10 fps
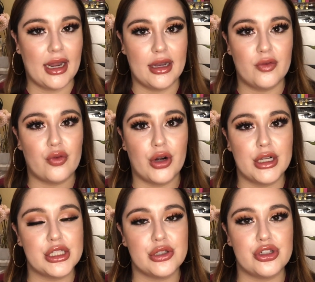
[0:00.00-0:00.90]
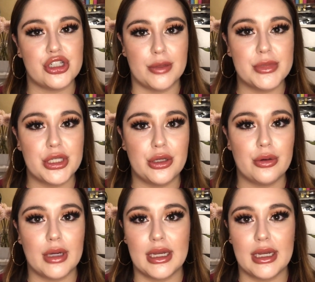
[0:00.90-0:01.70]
and for it to ship to you,